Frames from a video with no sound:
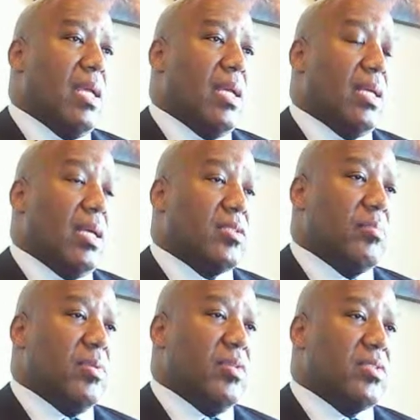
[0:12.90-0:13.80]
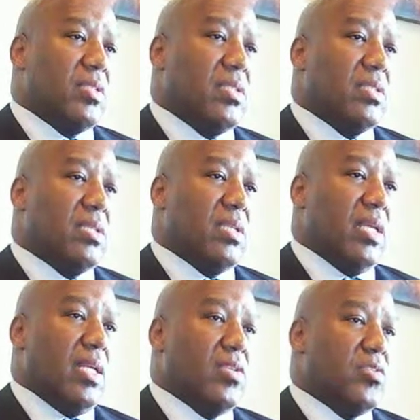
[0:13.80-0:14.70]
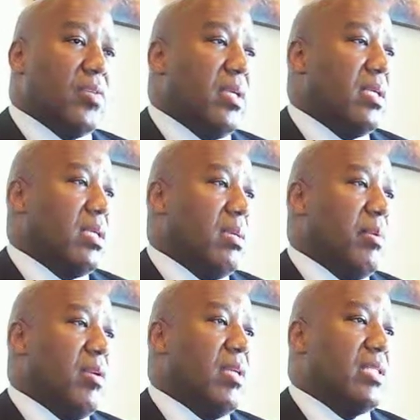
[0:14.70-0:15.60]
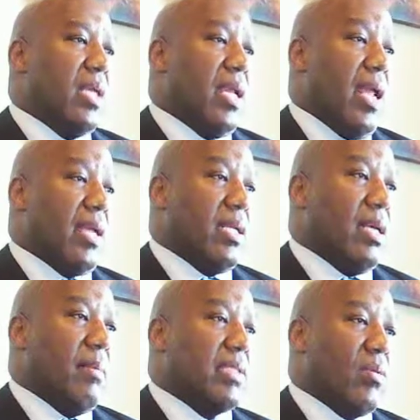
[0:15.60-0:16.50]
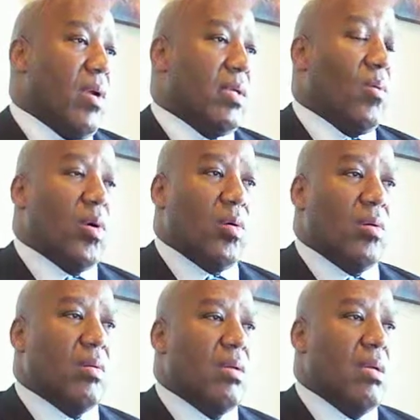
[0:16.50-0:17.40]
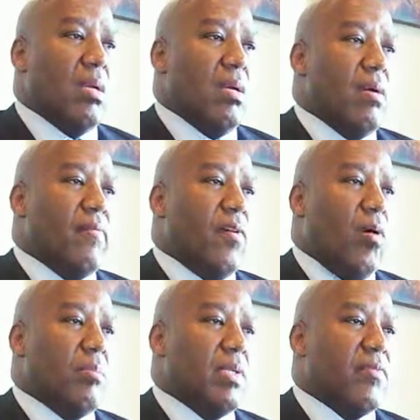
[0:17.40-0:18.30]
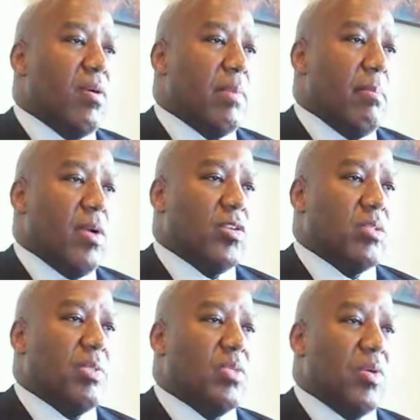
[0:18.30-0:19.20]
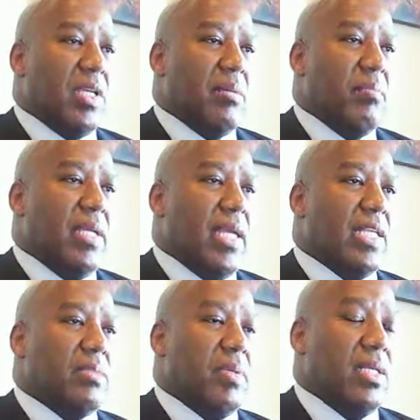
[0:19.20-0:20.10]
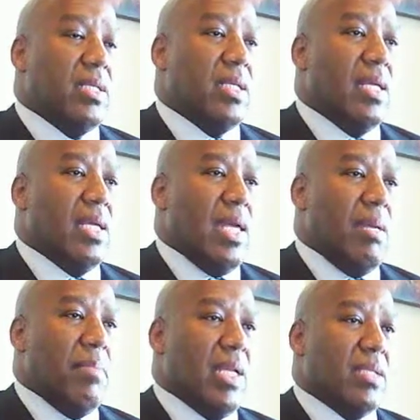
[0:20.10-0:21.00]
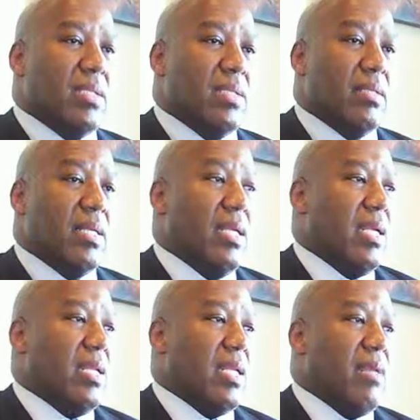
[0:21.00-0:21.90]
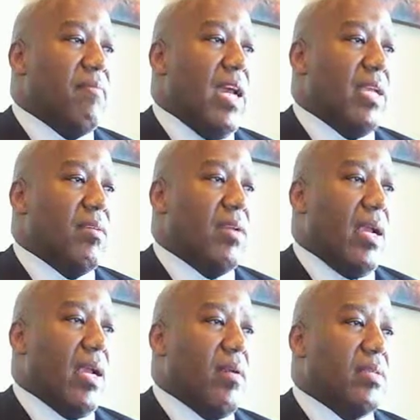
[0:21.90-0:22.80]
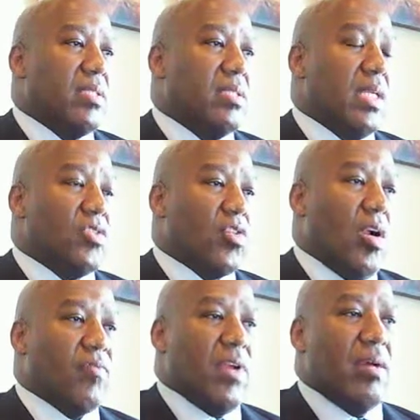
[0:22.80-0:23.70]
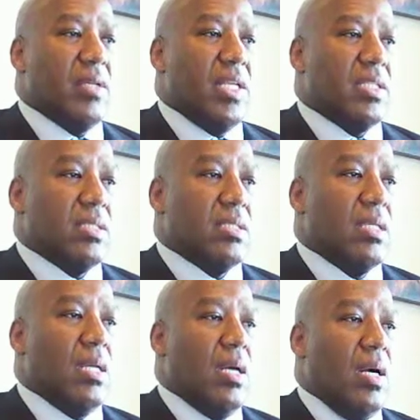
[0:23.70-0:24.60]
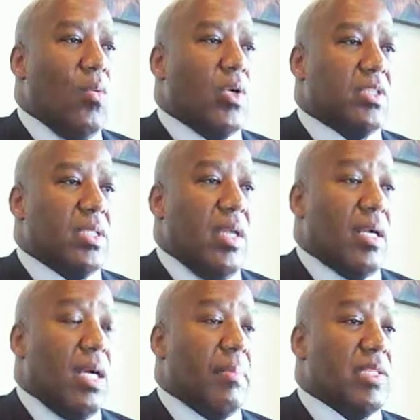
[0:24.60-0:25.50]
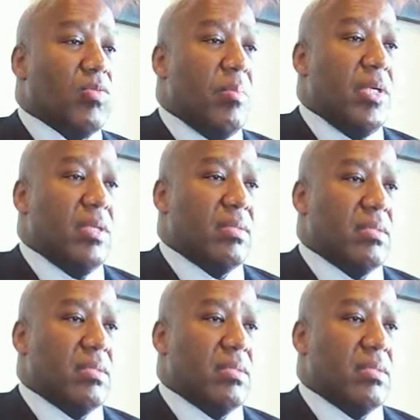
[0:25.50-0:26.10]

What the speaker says: contributions to the industry, communities, and economics around the world. Formed from a merger between BHP and Billiton, they value their heritage and strong foundation on which their companies were built.